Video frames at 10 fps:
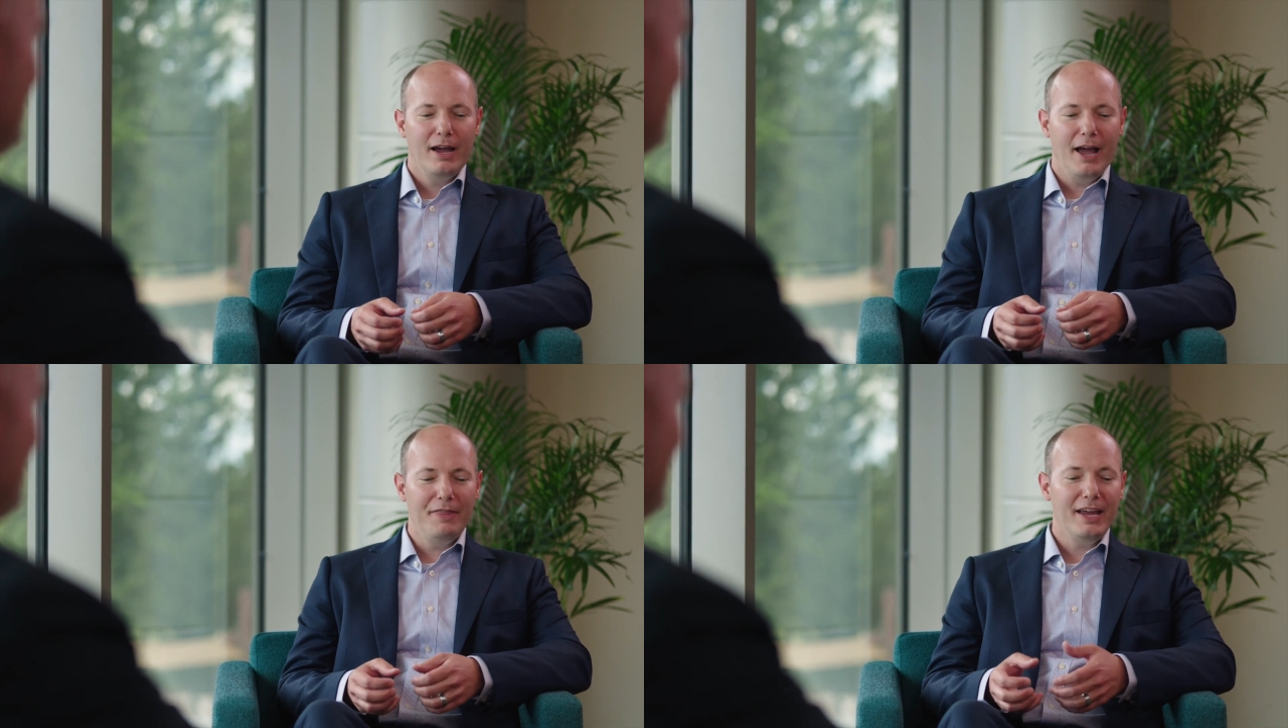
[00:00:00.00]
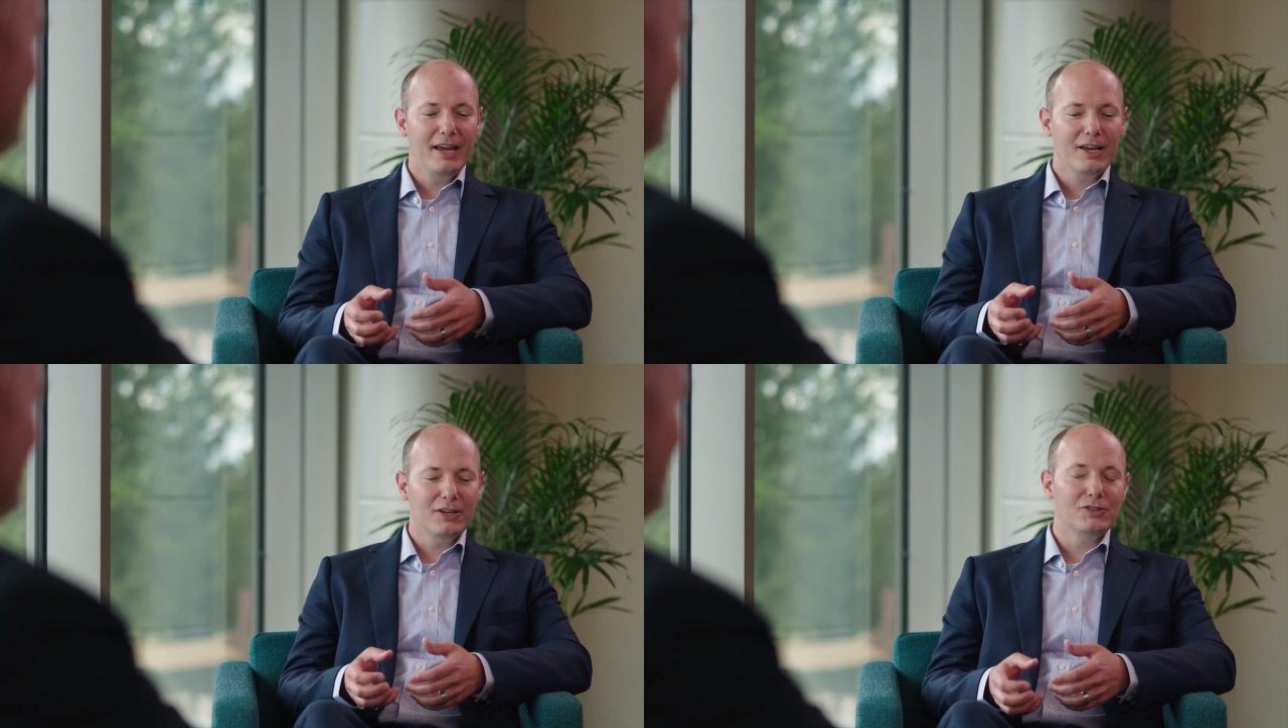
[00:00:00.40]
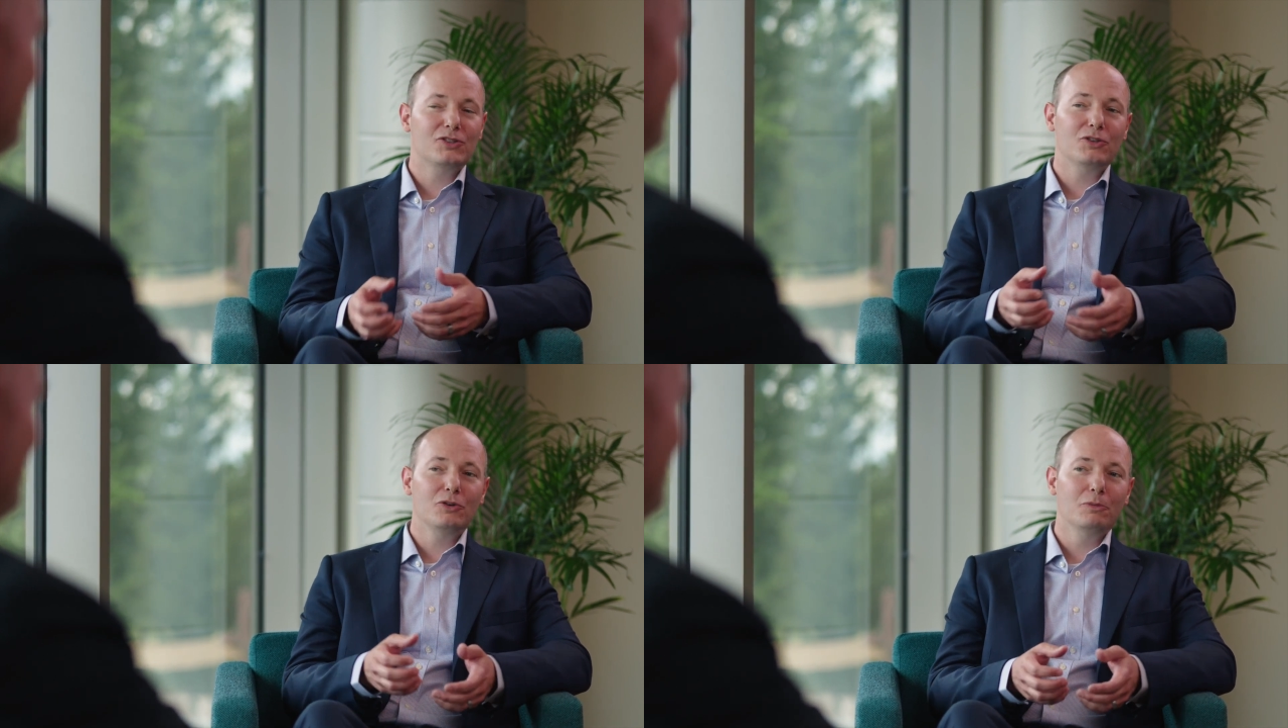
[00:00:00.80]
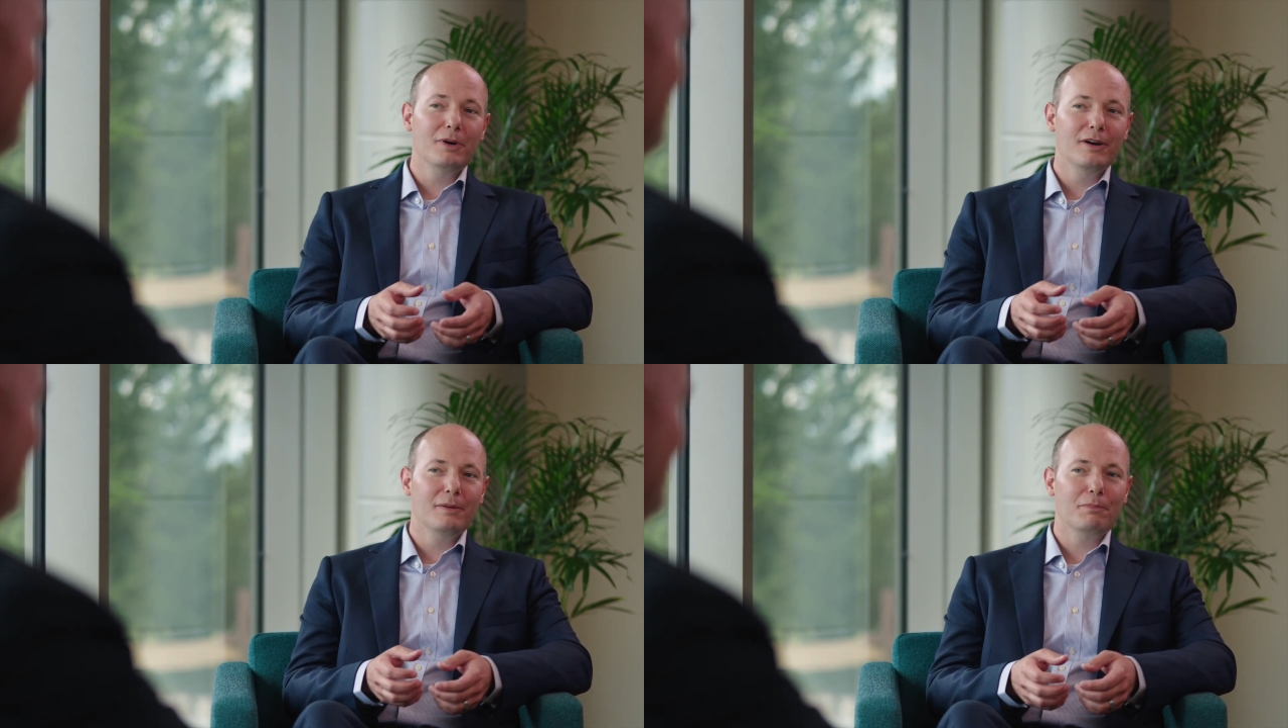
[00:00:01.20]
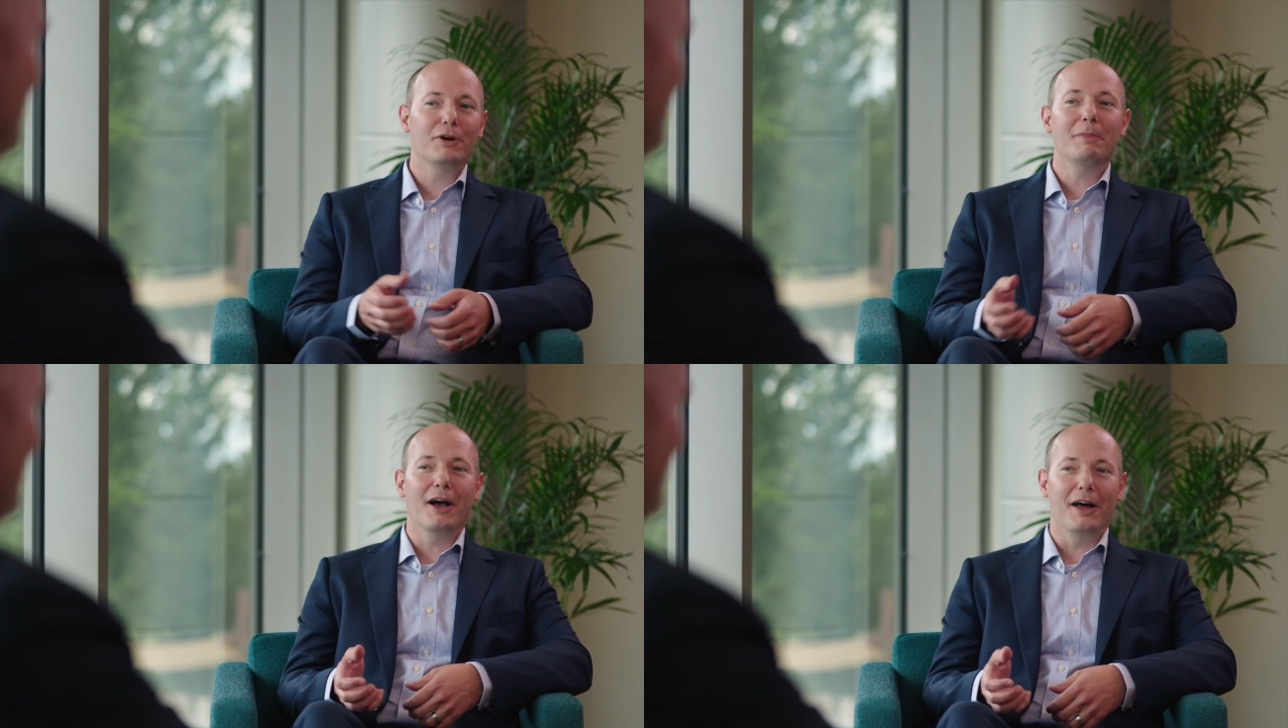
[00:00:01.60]
and they consume
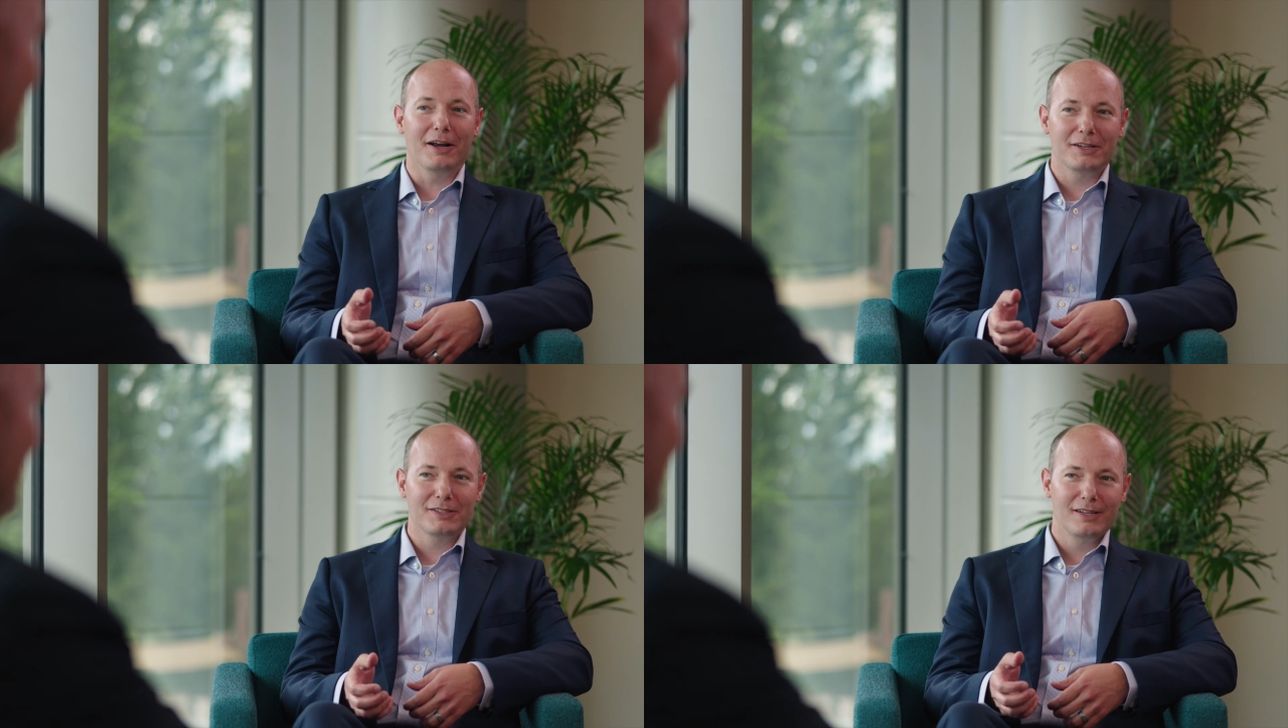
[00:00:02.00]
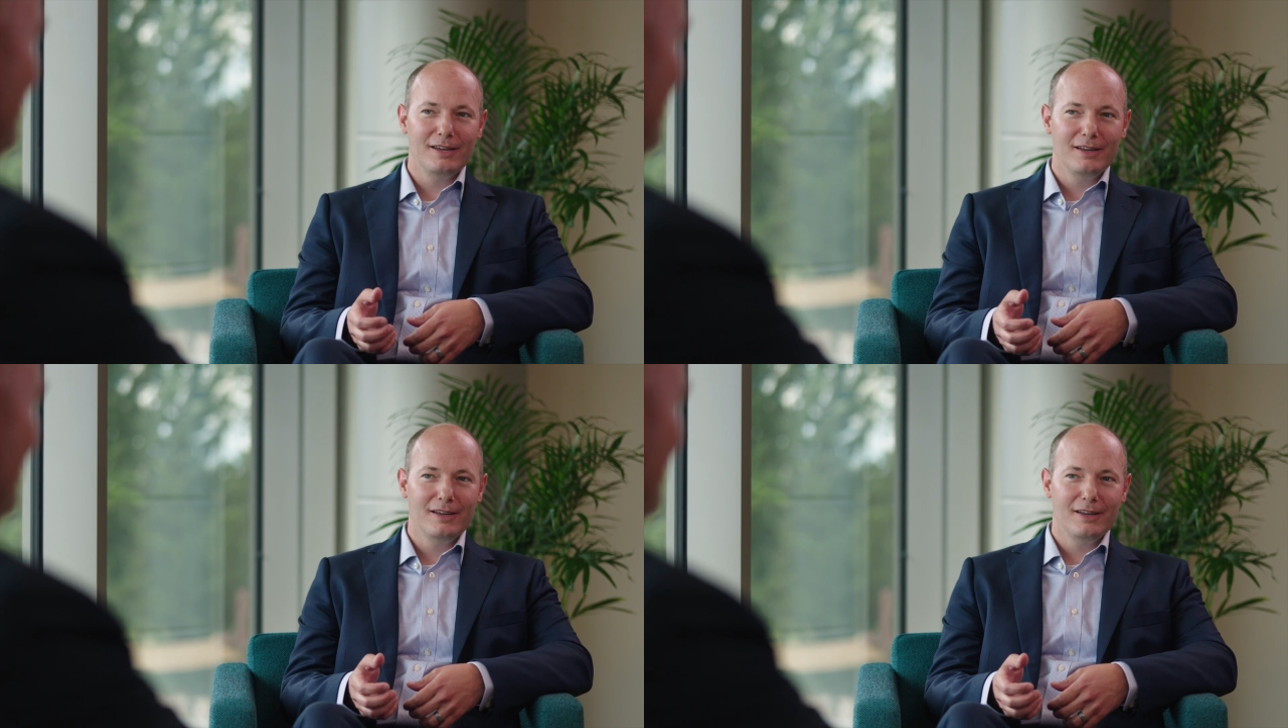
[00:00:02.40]
prebiotics,